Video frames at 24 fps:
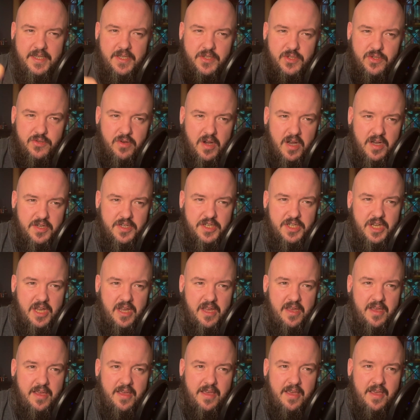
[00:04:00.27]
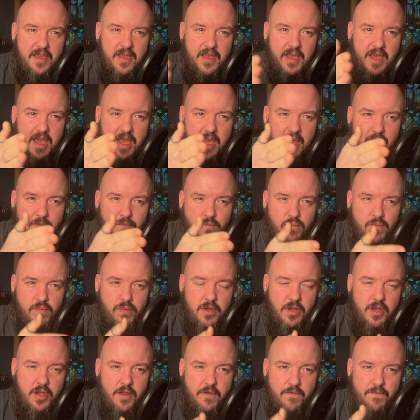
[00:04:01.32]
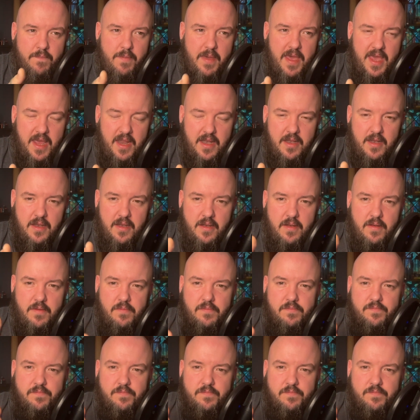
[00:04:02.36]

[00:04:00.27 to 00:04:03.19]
structure, it wouldn't have been